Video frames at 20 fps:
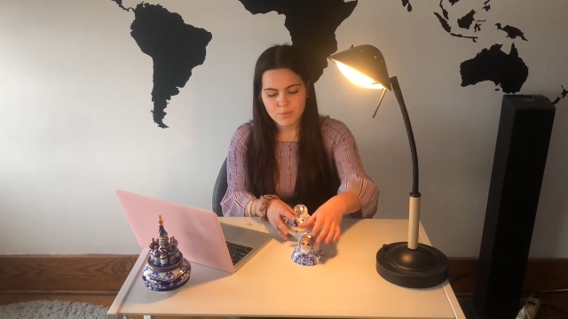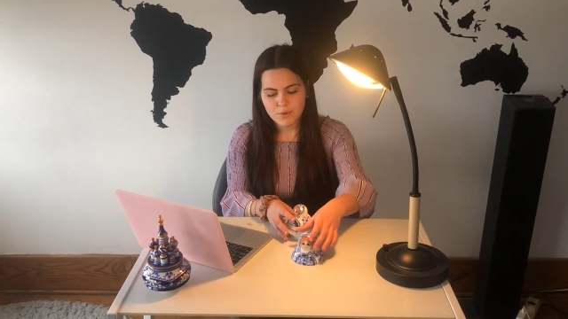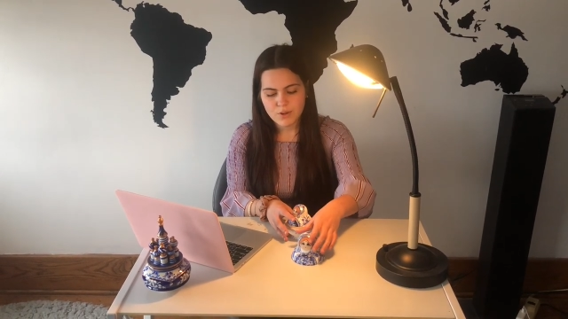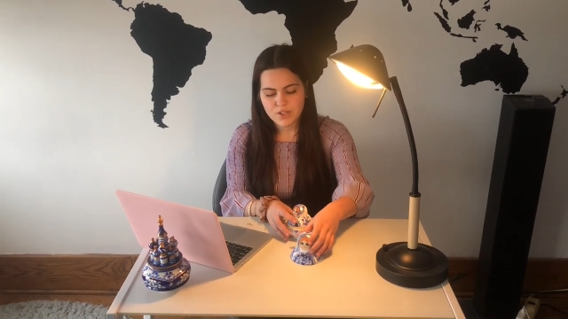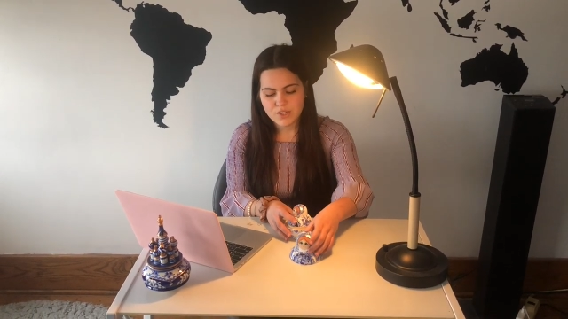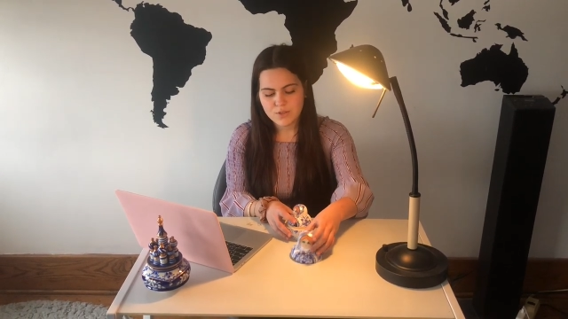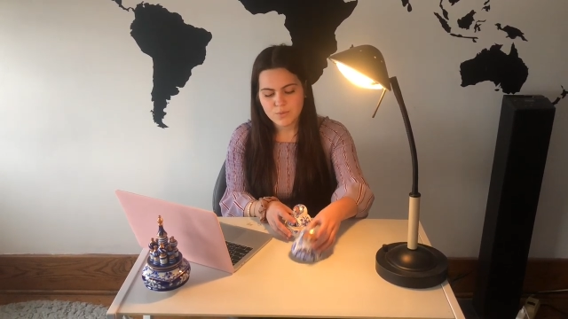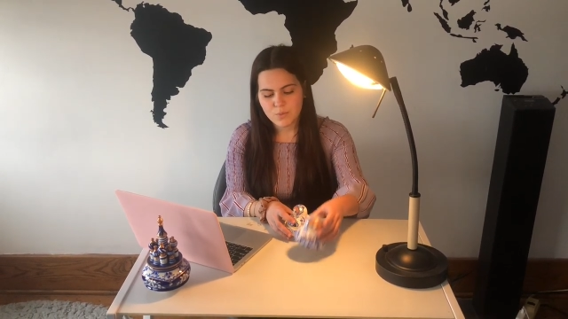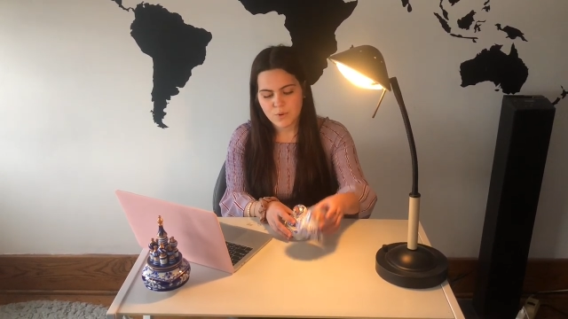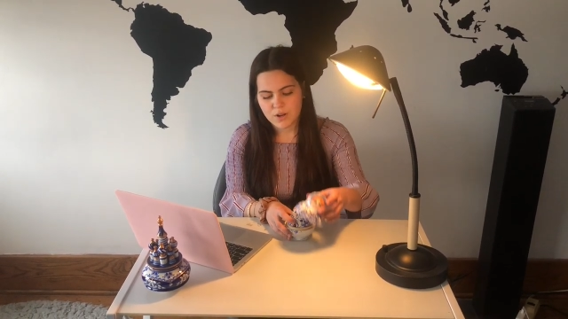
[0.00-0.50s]

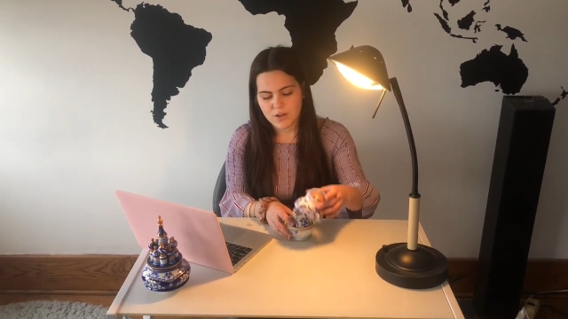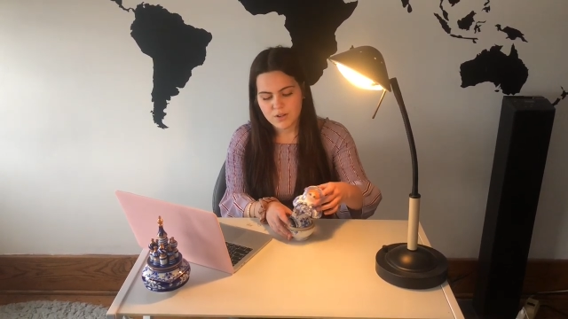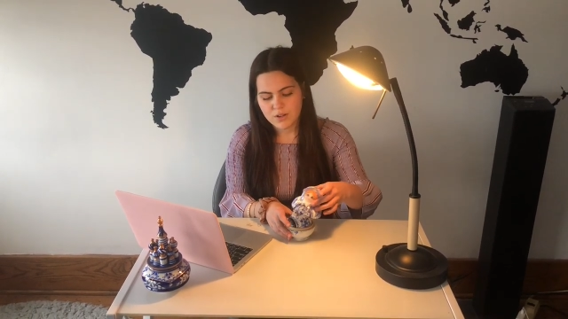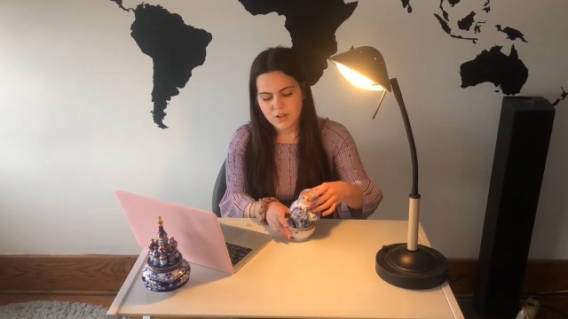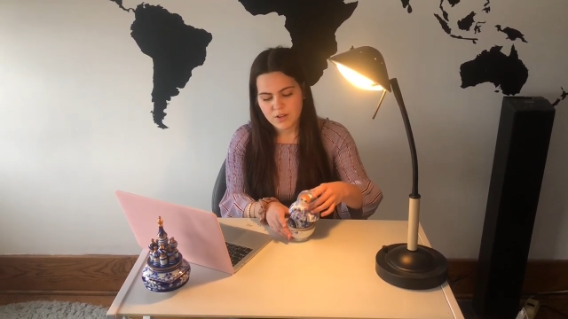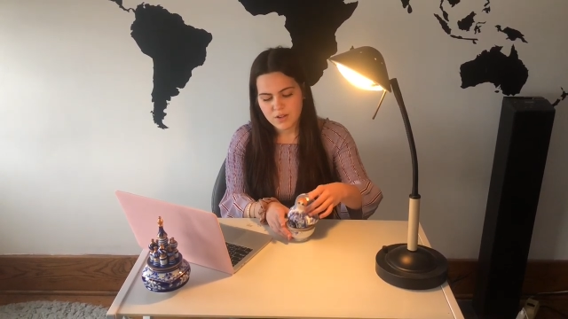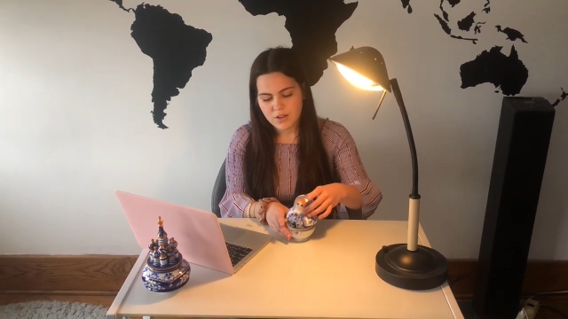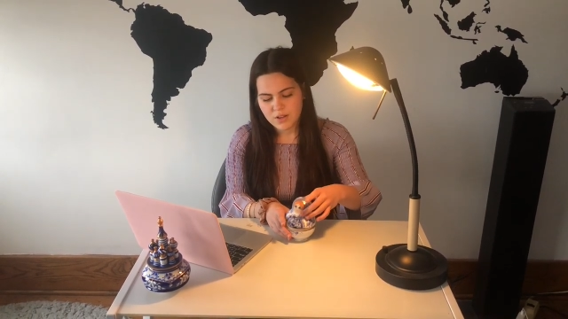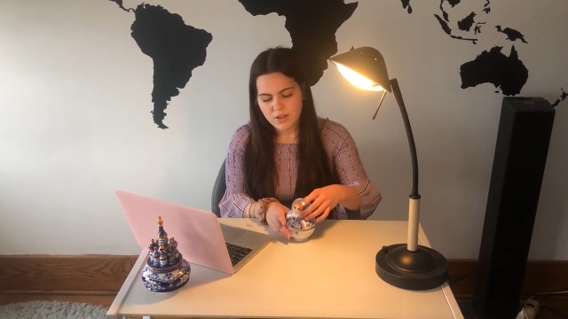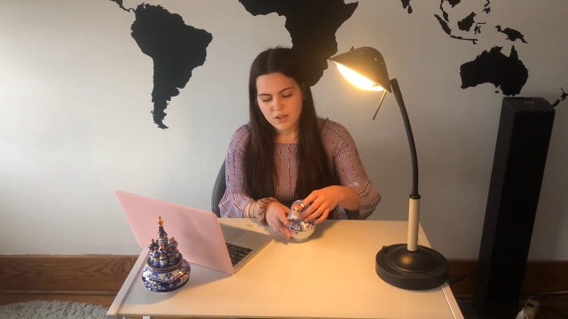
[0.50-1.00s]
plus
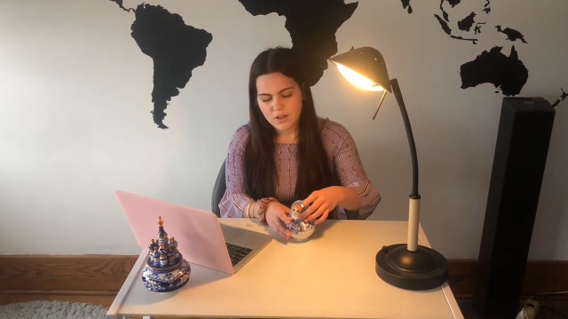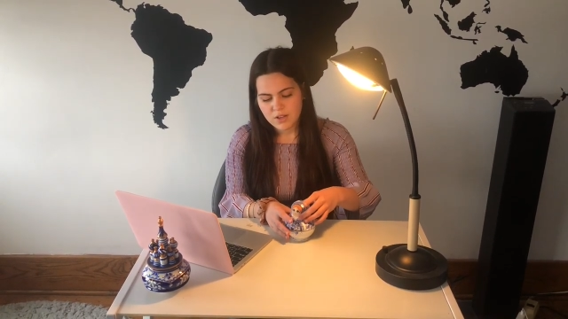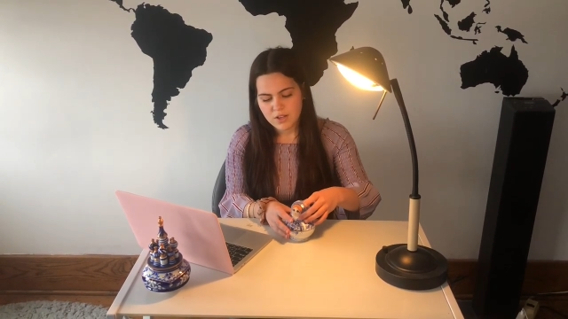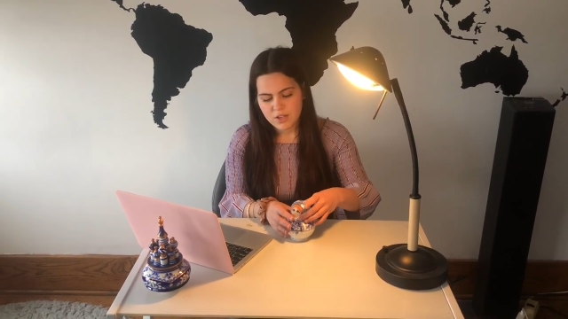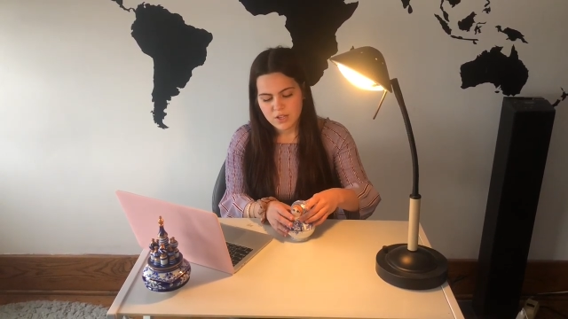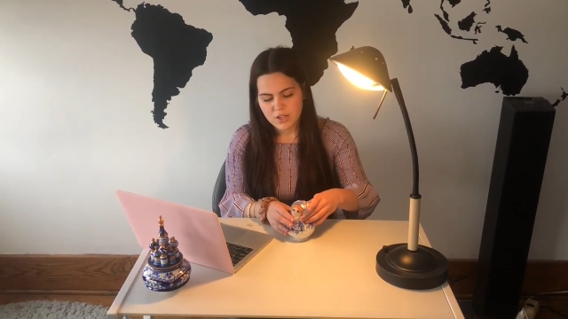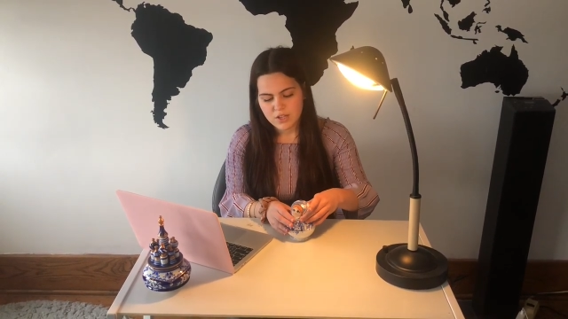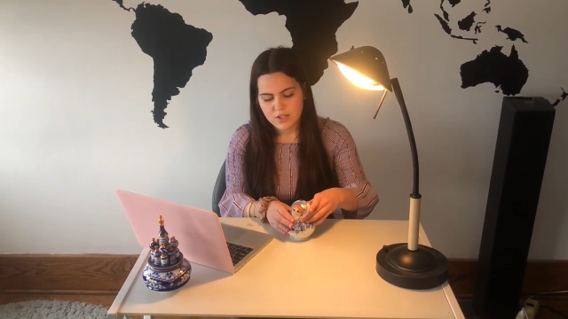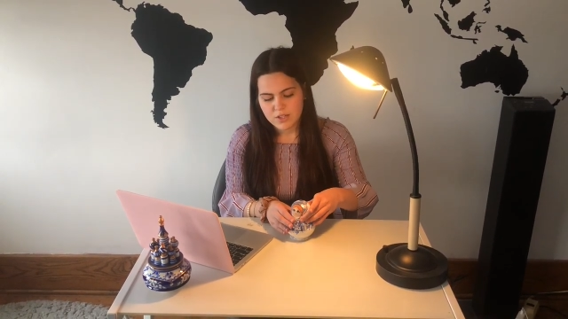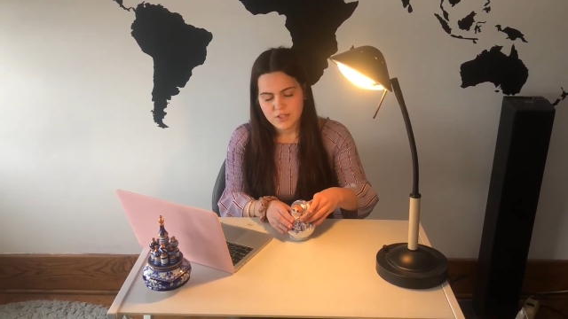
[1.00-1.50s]

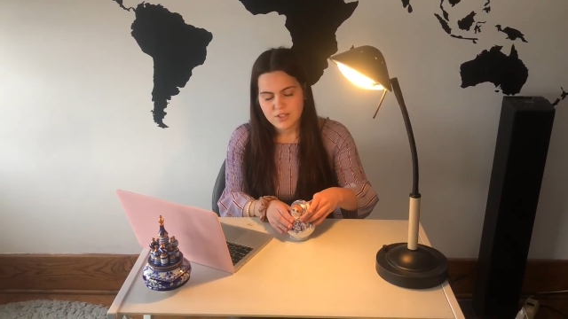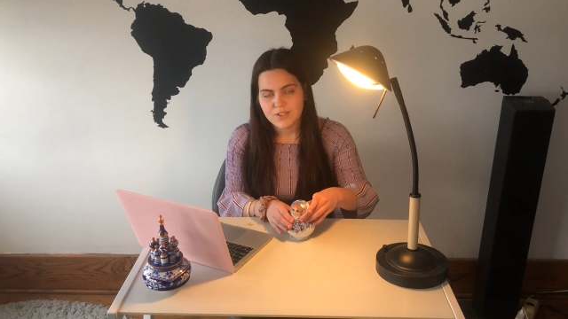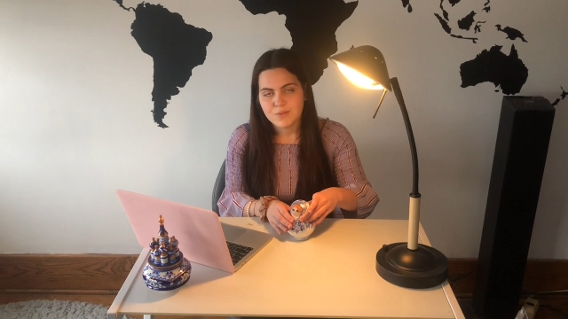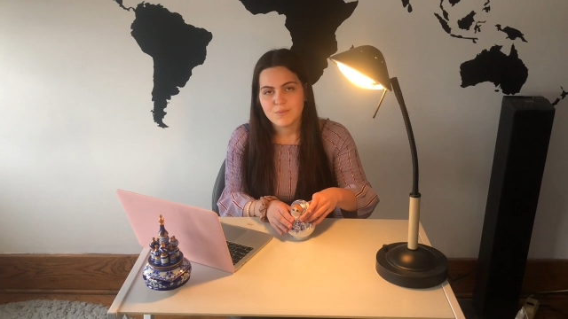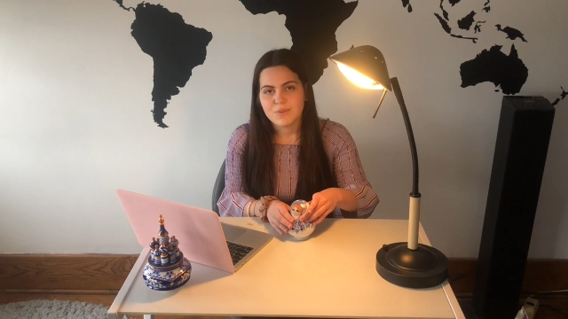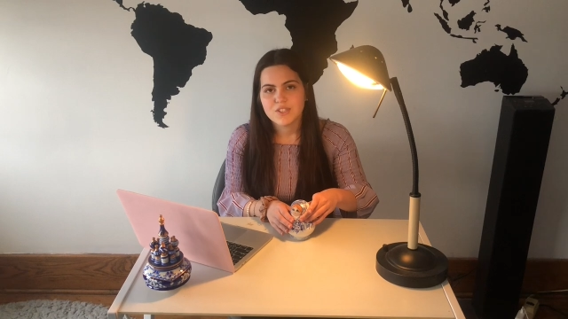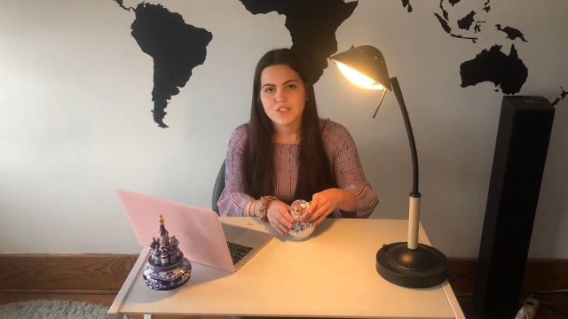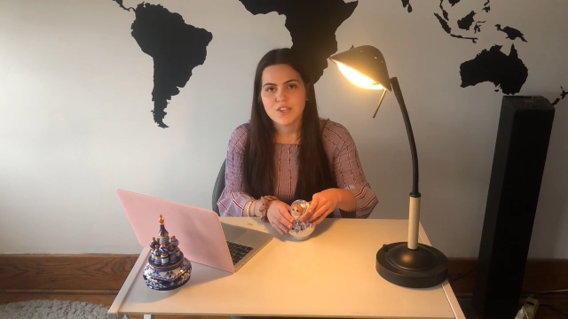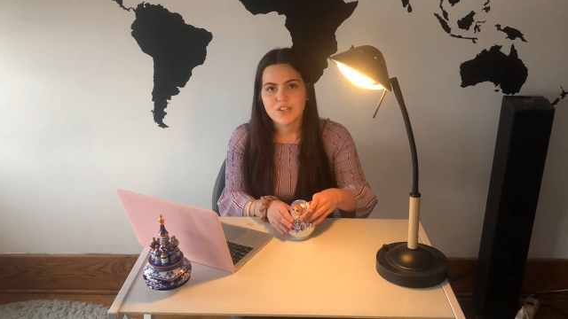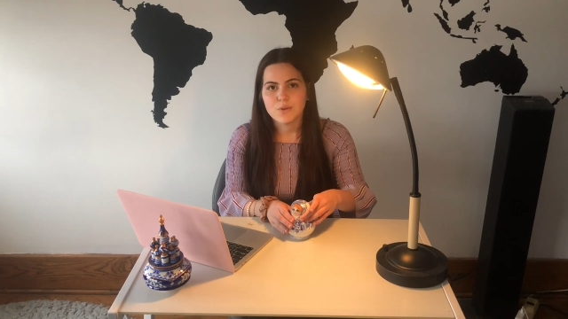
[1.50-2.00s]
1
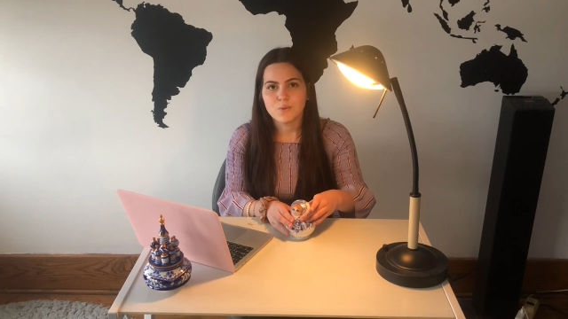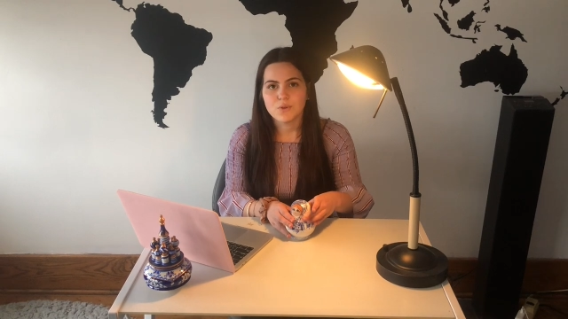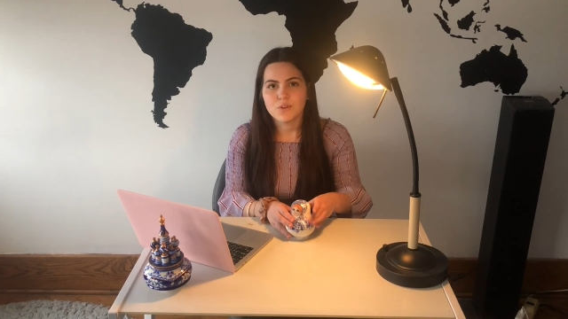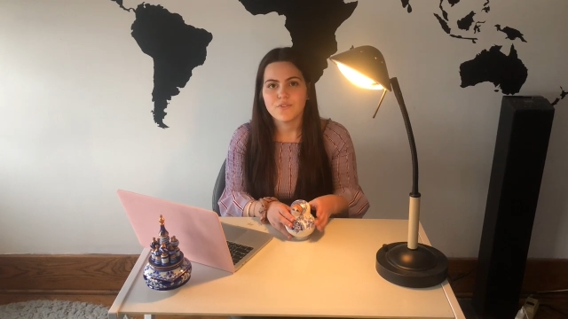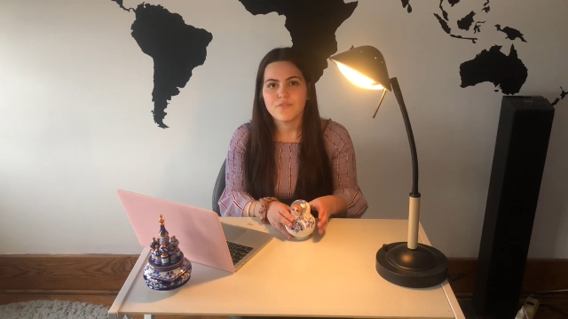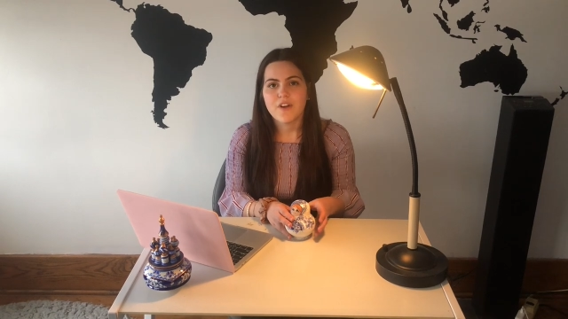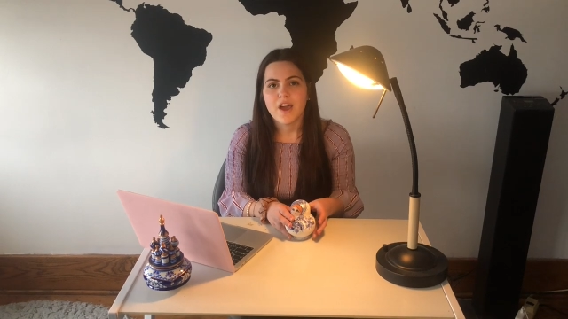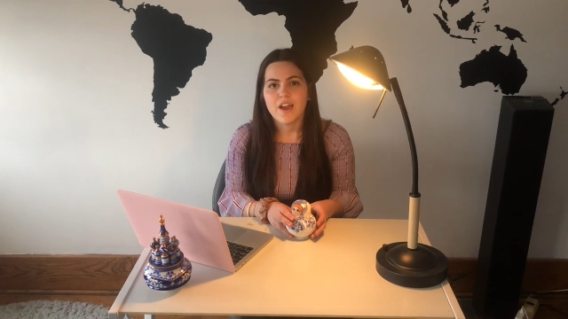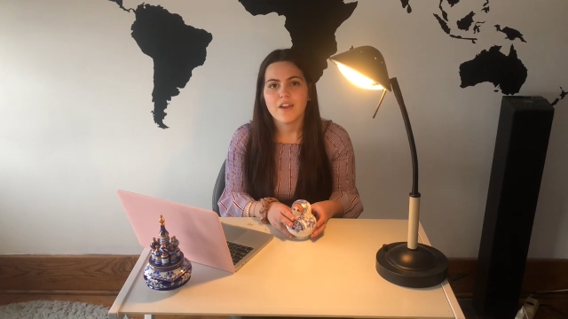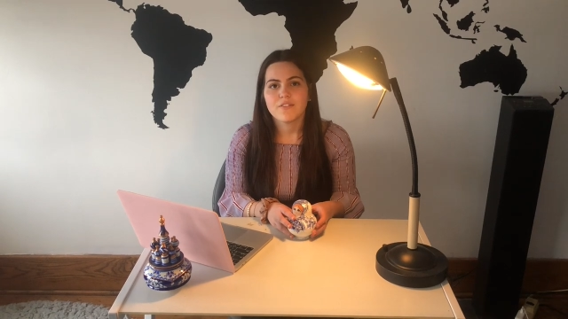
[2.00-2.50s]
makes it equal
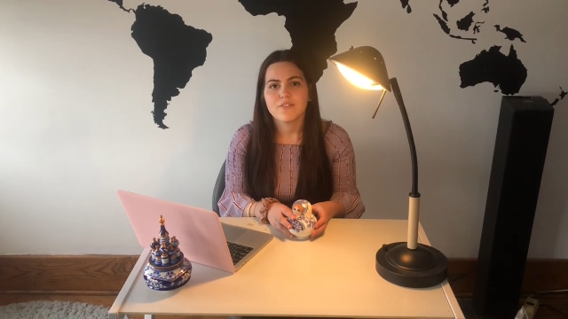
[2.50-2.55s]
to 5.